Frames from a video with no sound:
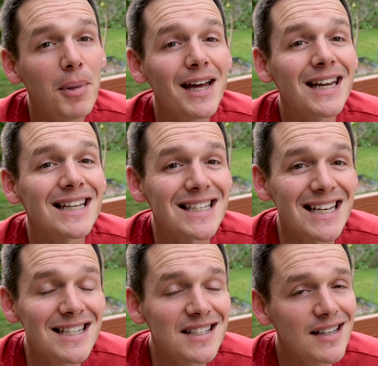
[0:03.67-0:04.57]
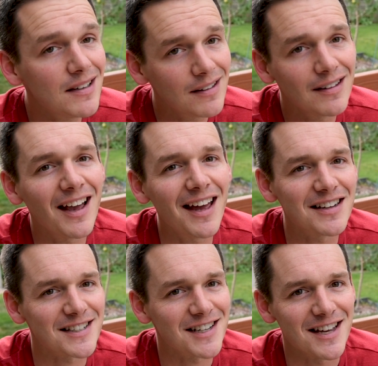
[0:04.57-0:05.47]
but it's easy and
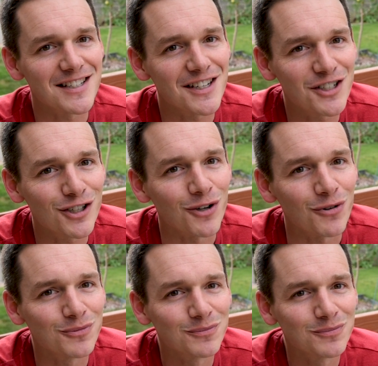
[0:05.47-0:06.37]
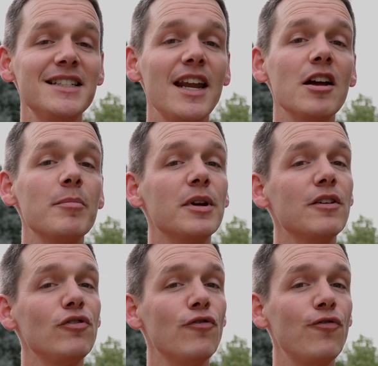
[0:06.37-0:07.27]
it's tasty too. Today I'm going to
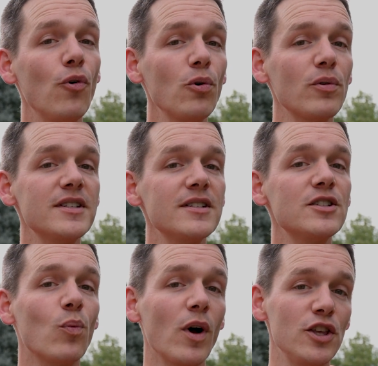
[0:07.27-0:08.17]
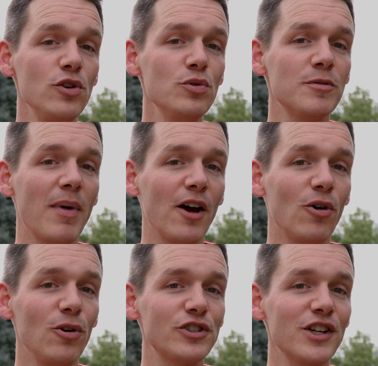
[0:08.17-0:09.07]
give you 4 reasons why you should buy a
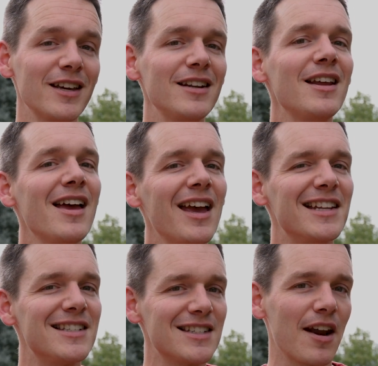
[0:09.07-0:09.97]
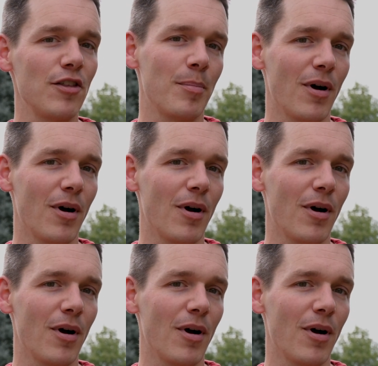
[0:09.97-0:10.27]
whole chicken instead of the